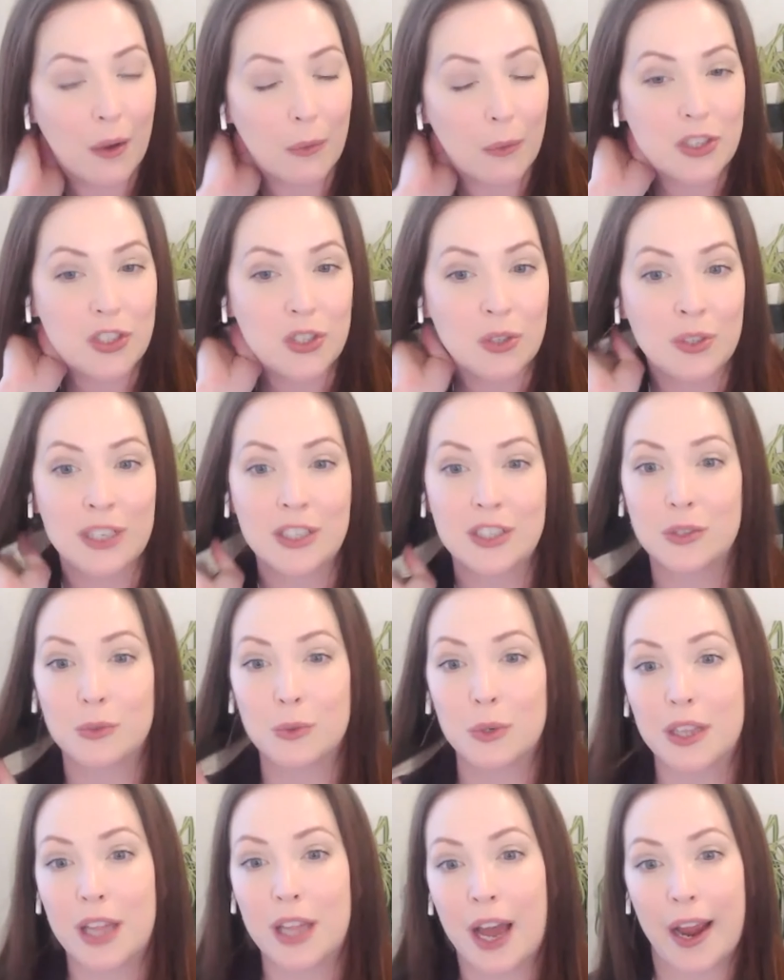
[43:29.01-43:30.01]
We do need to
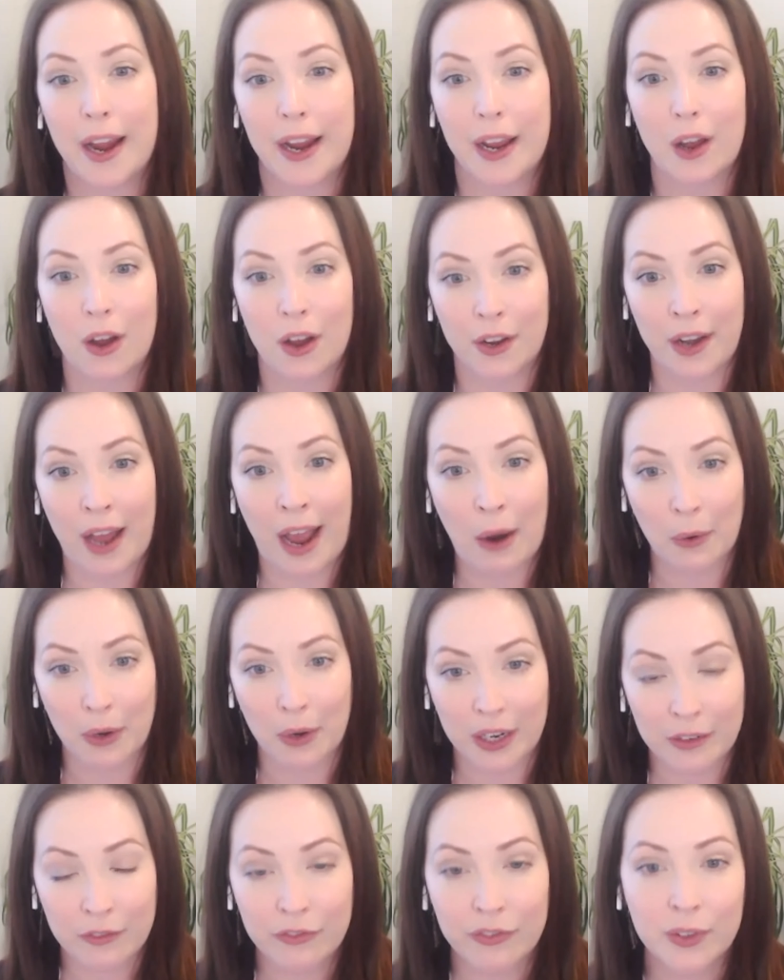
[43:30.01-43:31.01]
rely on
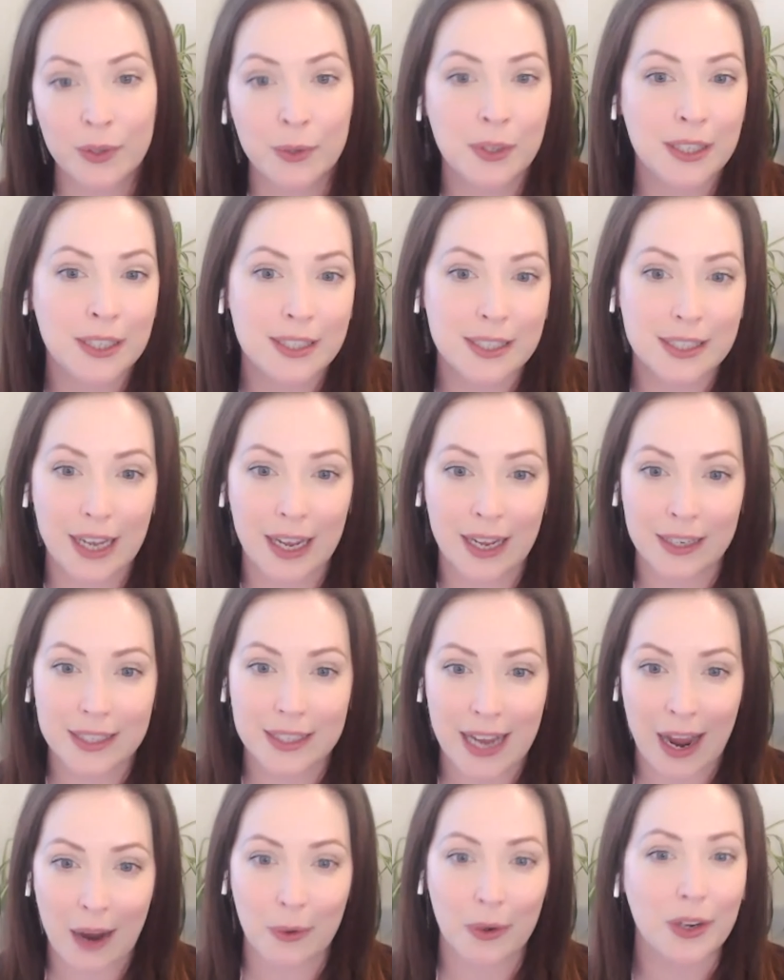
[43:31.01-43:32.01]
our influence and
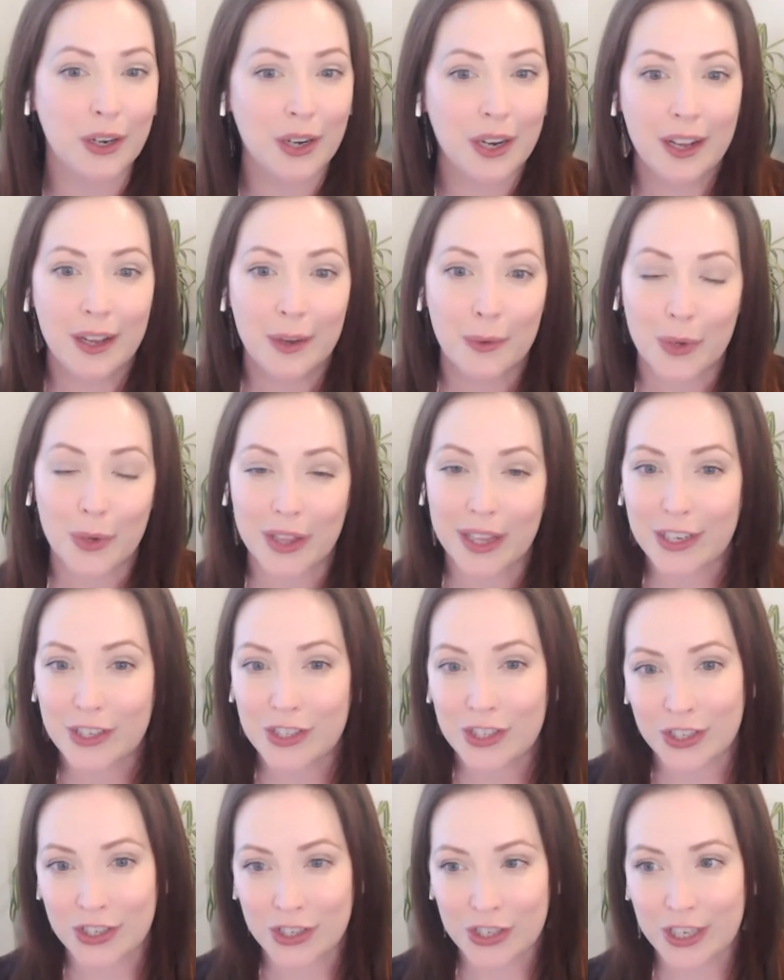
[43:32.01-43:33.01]
our
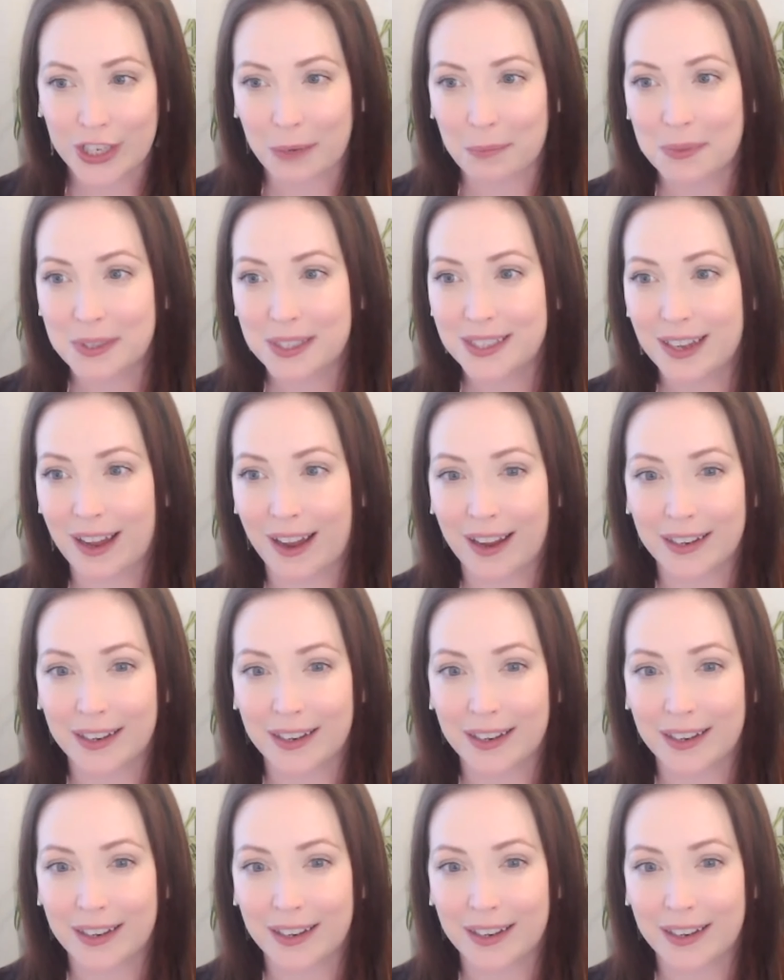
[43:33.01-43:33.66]
relationships